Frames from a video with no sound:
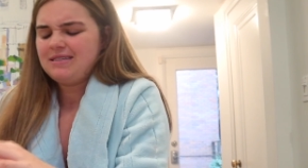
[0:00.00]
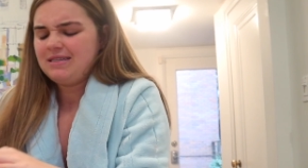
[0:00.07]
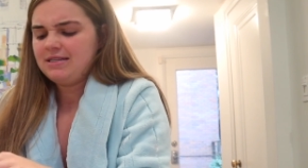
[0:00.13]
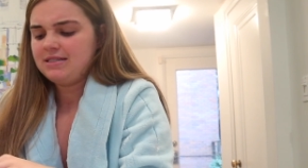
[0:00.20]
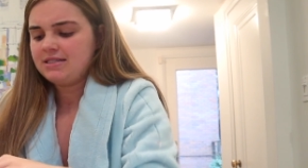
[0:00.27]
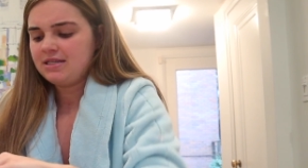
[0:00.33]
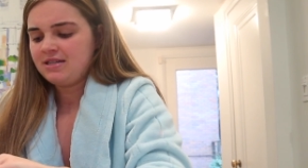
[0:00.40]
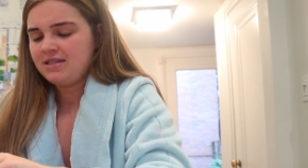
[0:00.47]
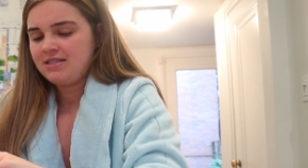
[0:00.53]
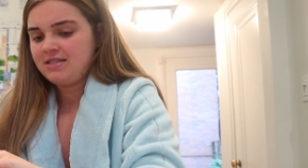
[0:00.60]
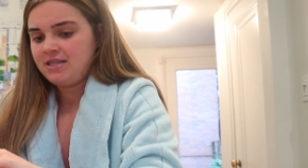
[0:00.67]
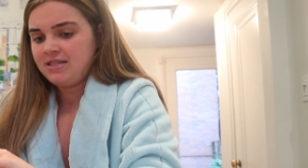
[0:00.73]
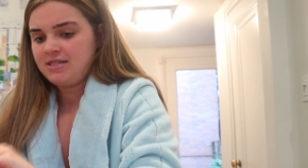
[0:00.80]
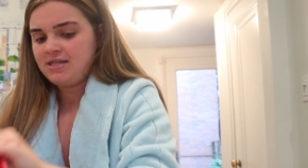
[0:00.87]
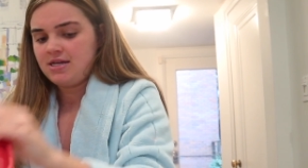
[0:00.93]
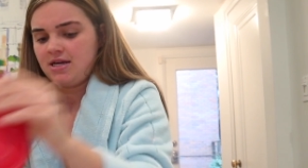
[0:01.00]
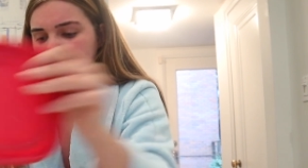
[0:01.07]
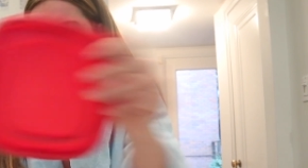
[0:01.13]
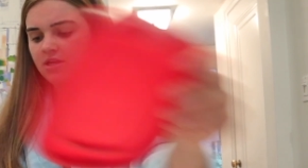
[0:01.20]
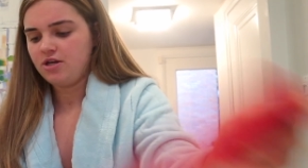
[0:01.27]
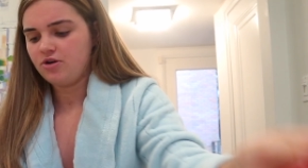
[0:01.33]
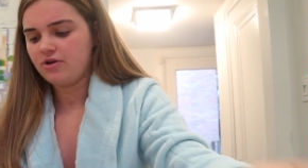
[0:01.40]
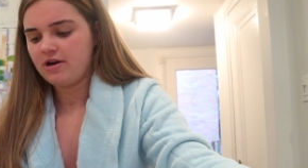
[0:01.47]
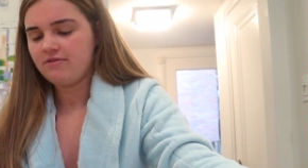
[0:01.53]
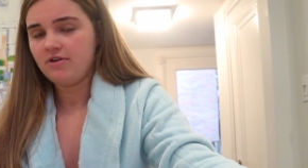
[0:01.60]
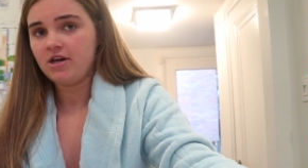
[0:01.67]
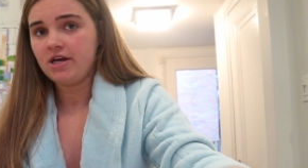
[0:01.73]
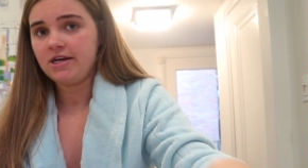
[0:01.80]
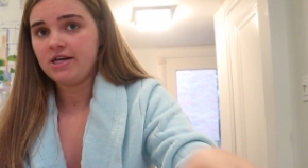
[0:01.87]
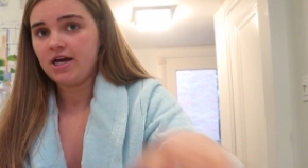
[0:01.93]
is a necessity in your
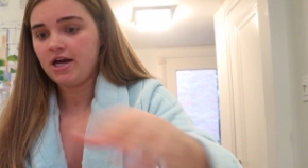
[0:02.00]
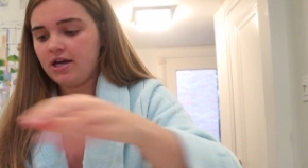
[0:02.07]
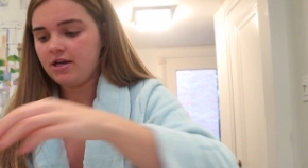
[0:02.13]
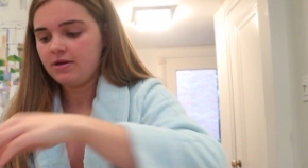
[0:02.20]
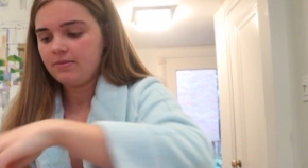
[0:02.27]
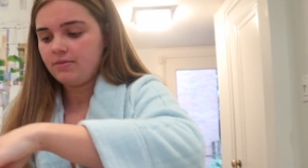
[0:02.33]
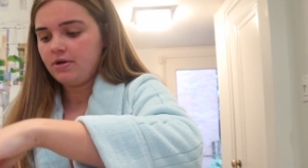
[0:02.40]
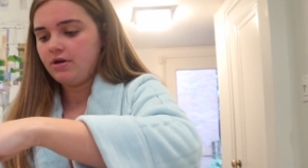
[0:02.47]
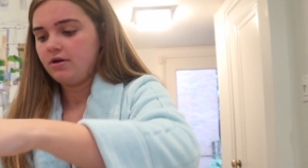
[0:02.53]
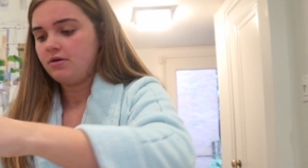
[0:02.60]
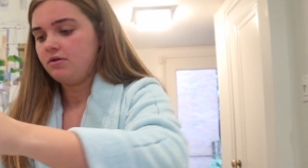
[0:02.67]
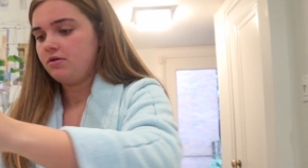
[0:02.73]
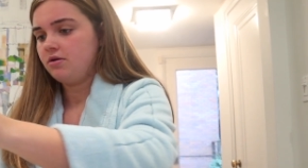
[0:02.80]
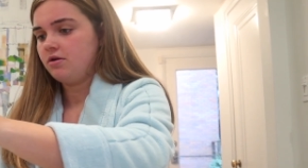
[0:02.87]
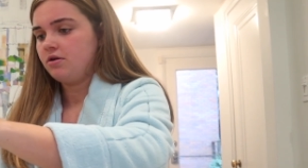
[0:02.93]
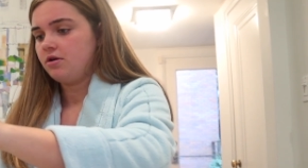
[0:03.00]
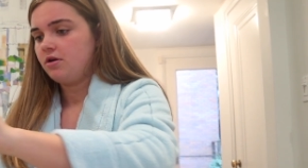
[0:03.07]
everyday diet.